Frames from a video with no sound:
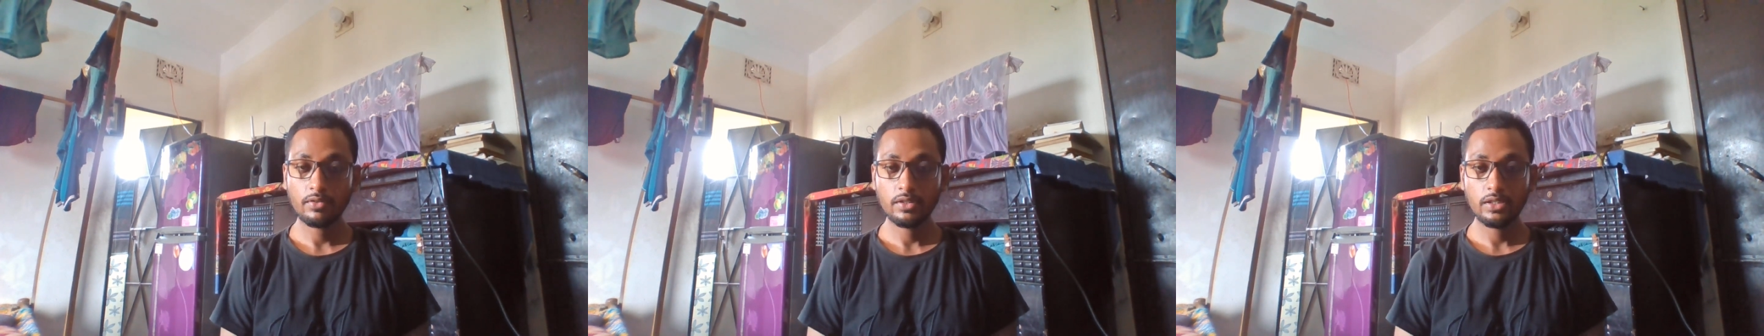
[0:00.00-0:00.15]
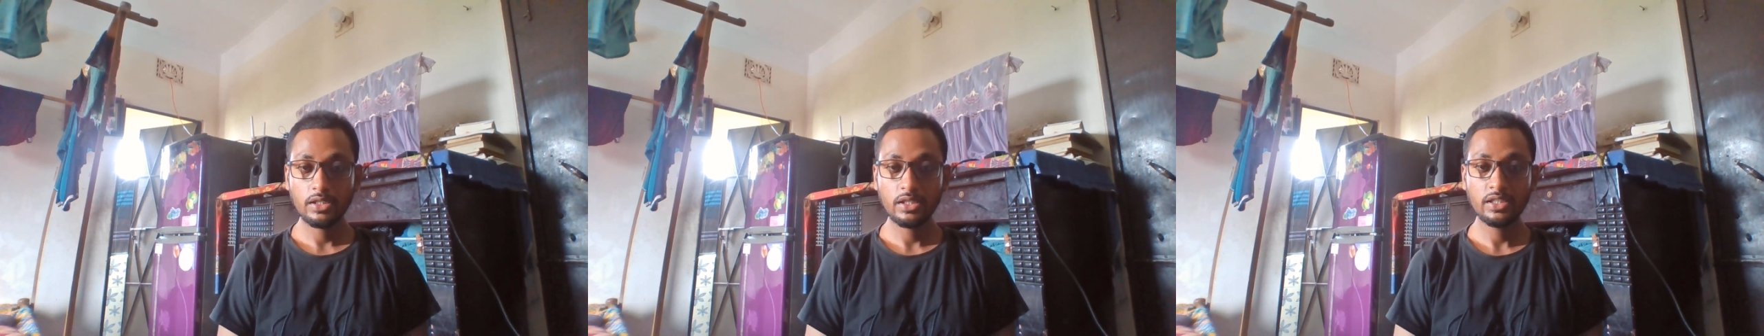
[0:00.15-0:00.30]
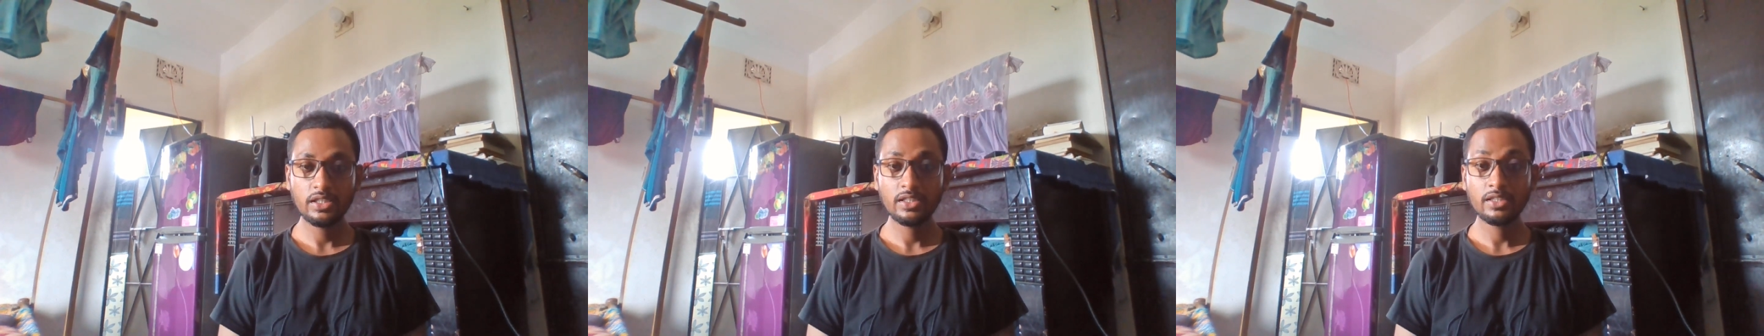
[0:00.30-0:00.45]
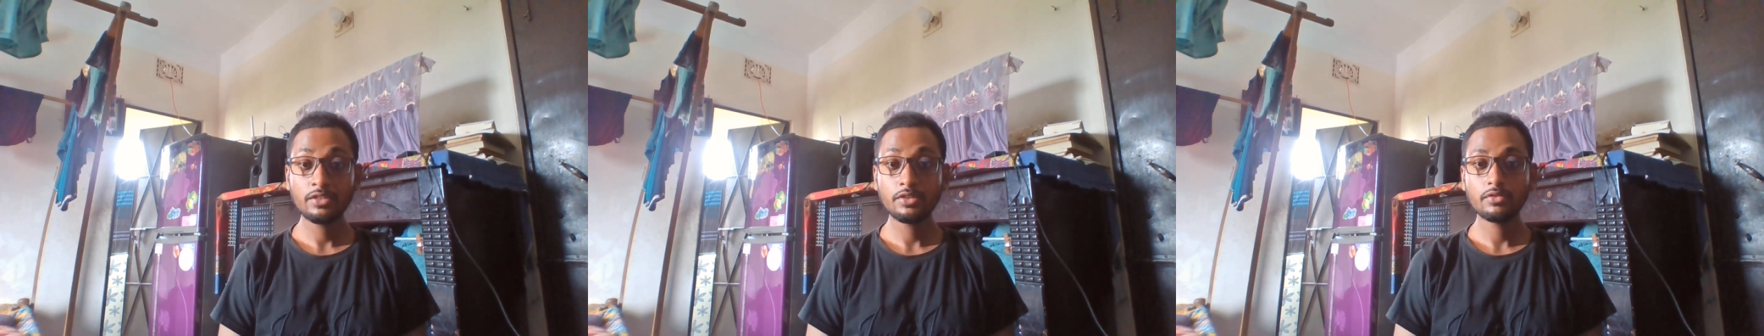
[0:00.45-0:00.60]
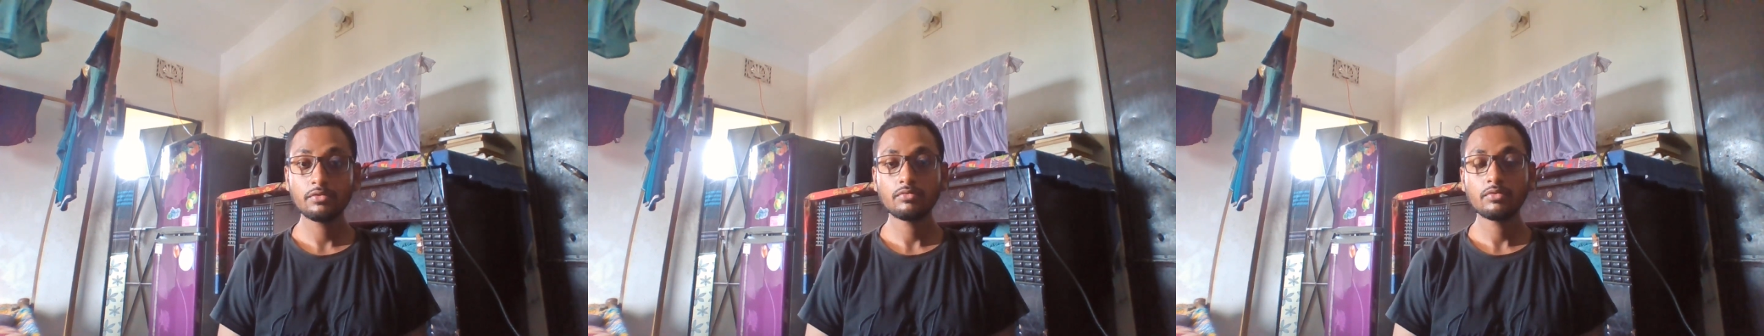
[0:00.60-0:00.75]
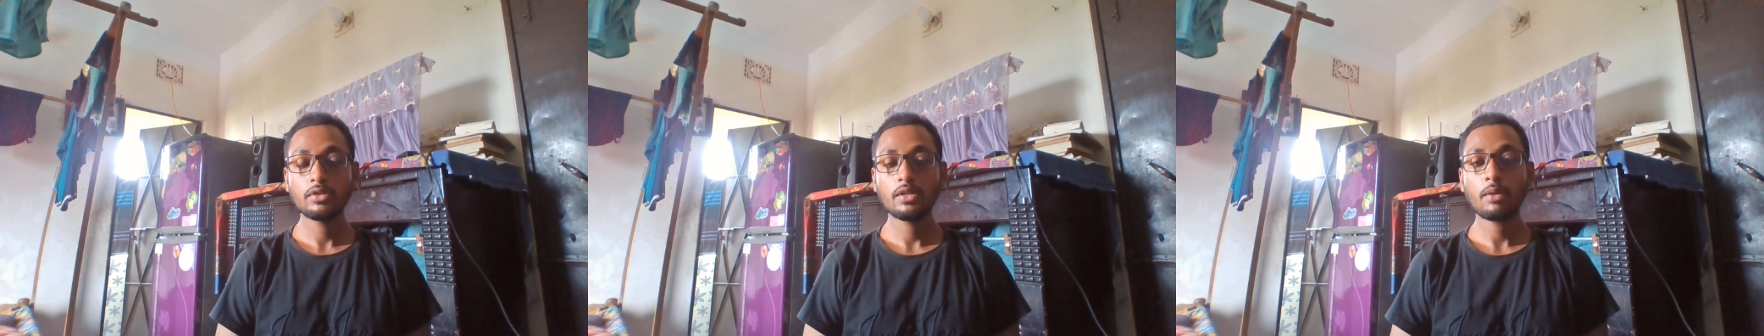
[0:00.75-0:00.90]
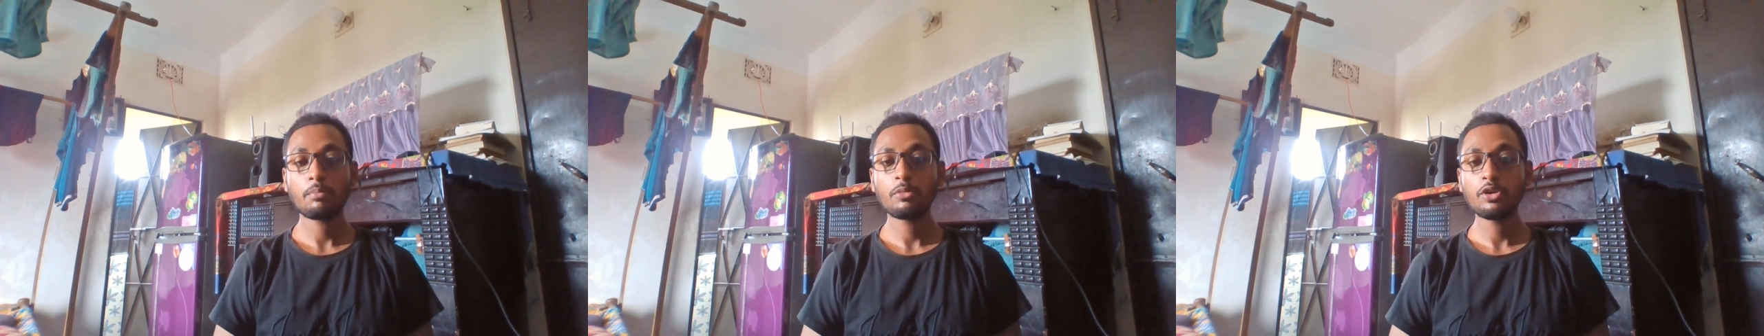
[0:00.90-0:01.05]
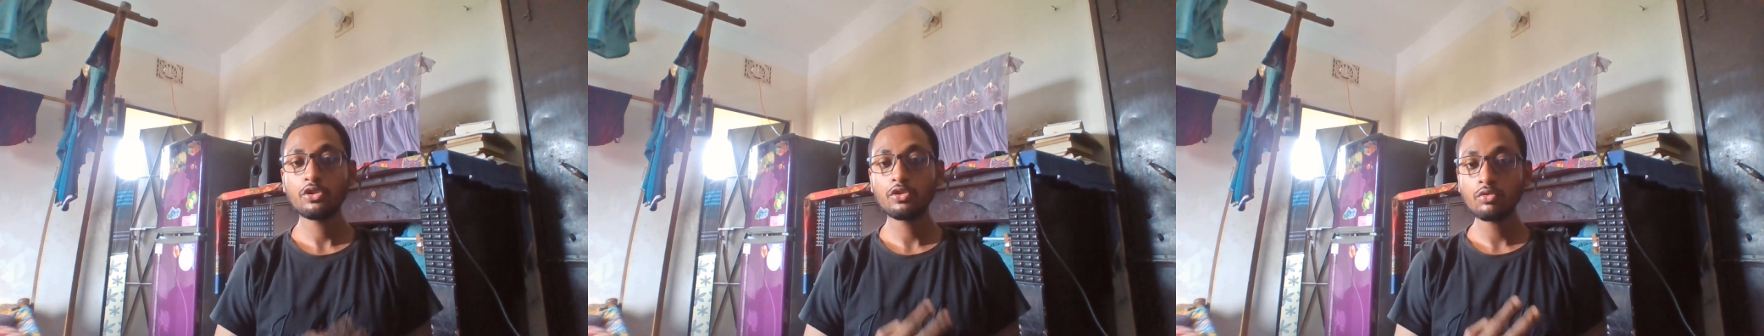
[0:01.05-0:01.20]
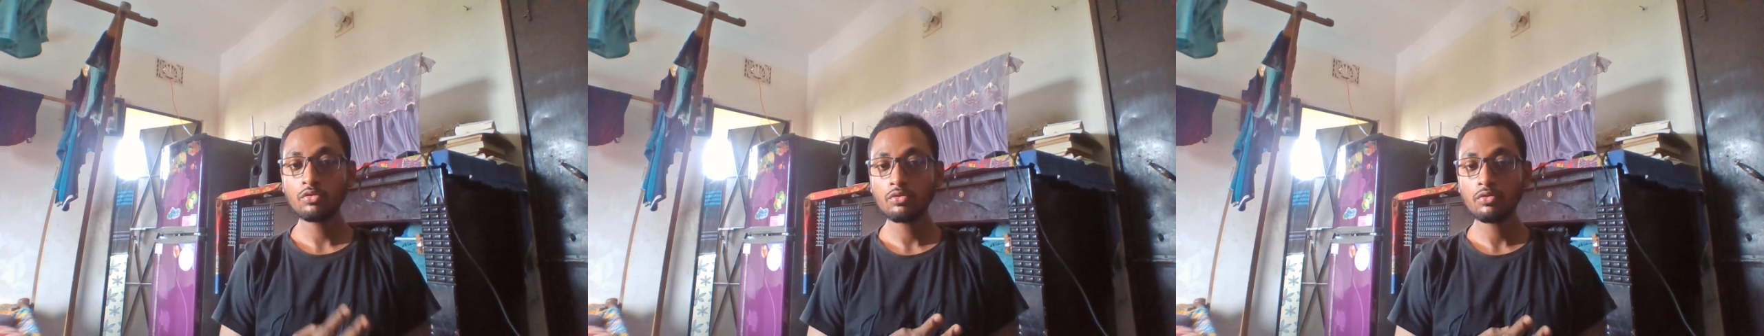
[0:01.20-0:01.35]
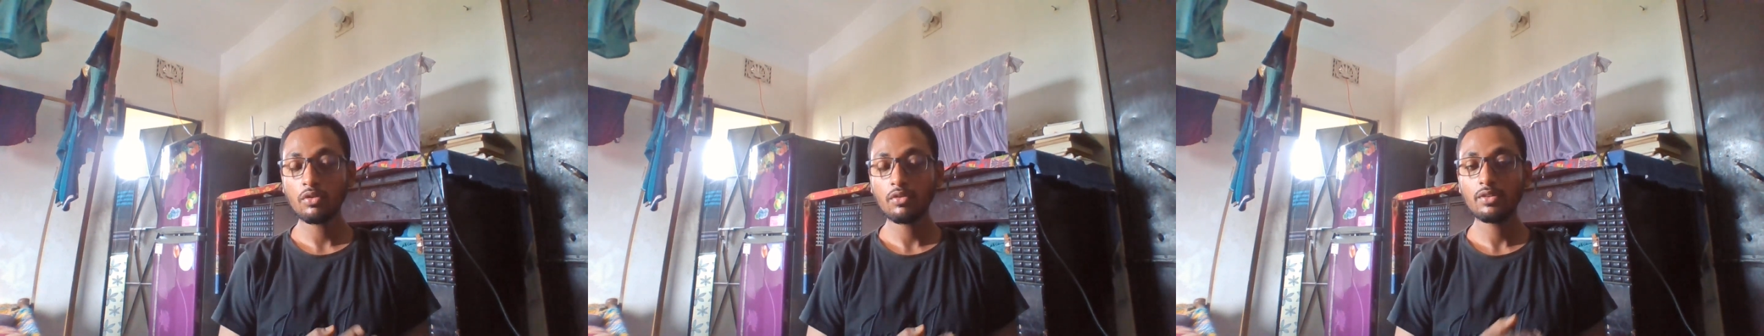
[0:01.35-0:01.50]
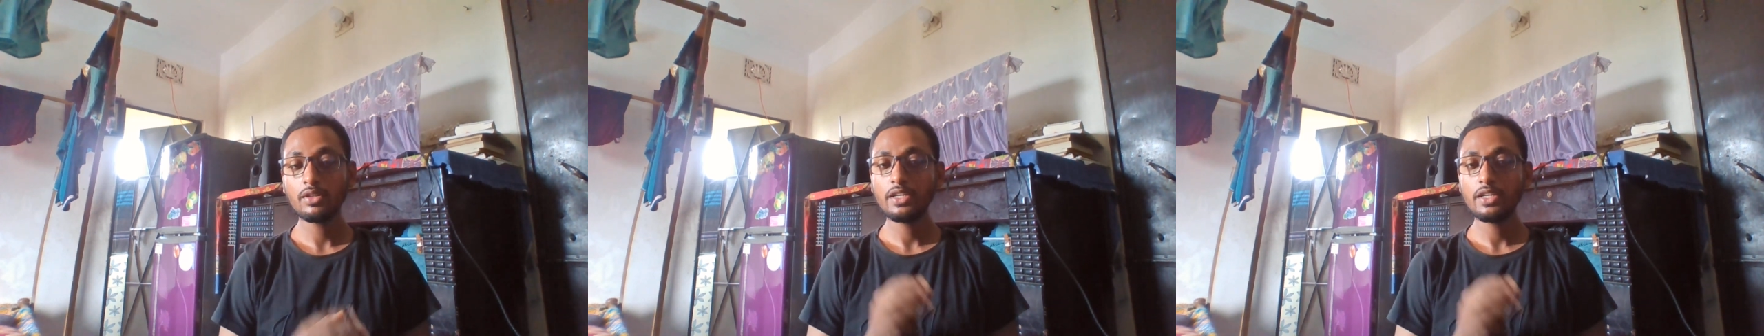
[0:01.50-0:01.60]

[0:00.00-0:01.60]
in the number two role,